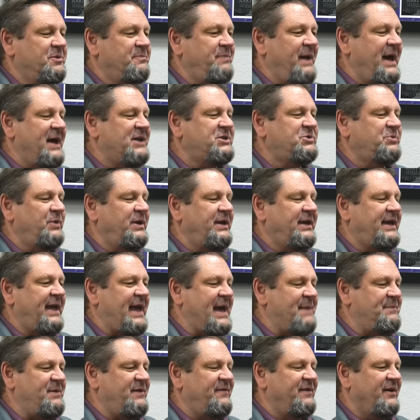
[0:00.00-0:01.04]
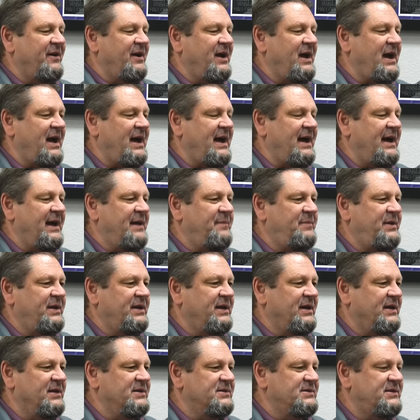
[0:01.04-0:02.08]
your backswing can't be very high
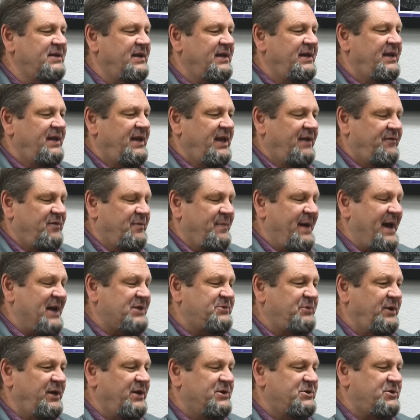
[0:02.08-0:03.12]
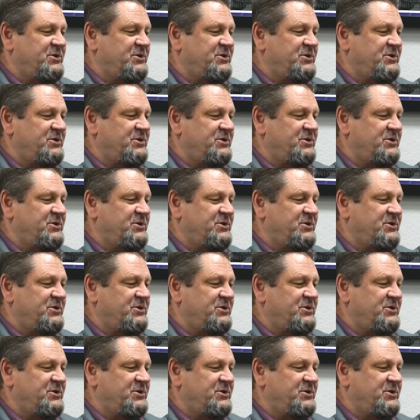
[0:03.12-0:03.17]
because if your backswing